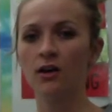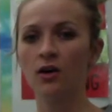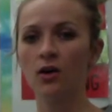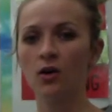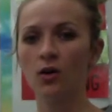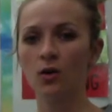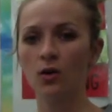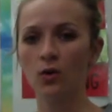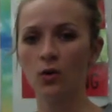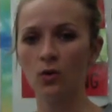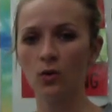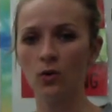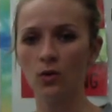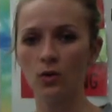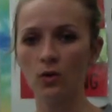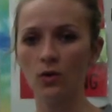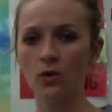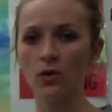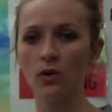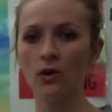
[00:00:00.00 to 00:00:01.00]

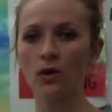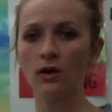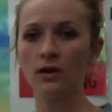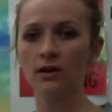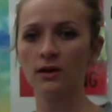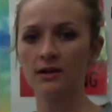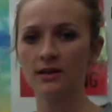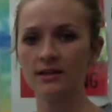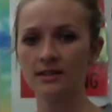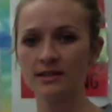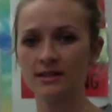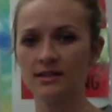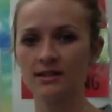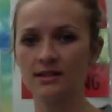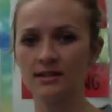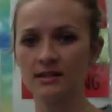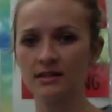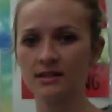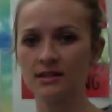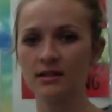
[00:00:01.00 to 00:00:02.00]
Or
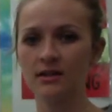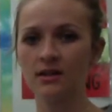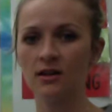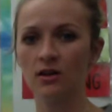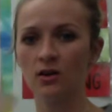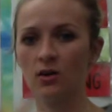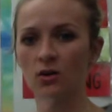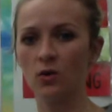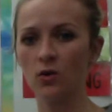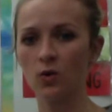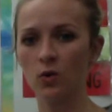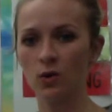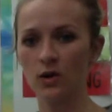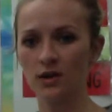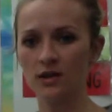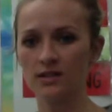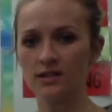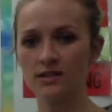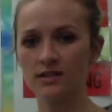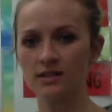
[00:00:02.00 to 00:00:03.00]

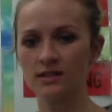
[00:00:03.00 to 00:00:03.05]
horse.